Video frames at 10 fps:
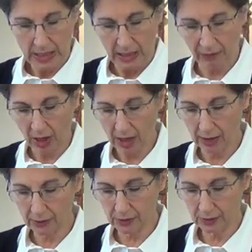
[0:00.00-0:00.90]
and the
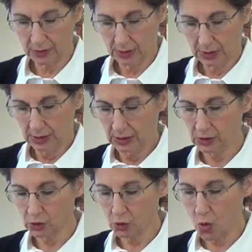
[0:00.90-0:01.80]
heart
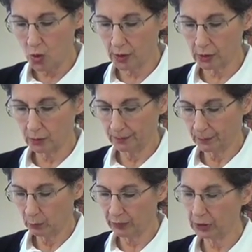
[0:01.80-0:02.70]
is torn
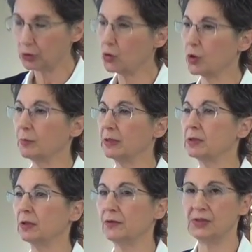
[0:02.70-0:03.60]
with a
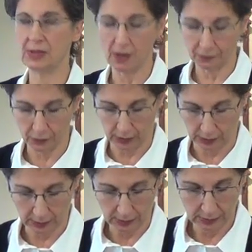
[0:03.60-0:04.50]
torment of suffering,
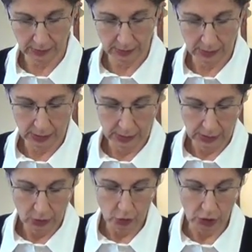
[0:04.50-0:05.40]

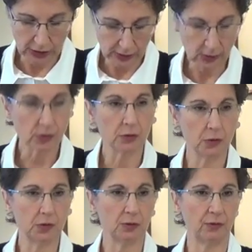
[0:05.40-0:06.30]
Jesus
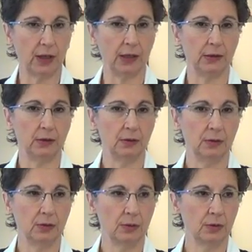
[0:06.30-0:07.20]
crucified
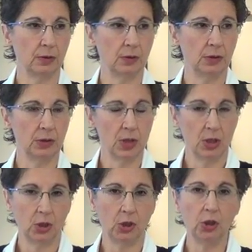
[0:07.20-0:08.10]

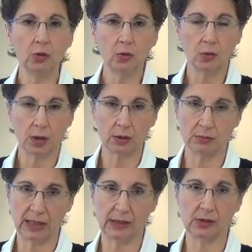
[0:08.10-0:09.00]
you are
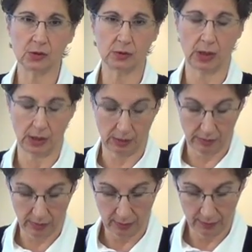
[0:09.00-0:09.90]
my strength.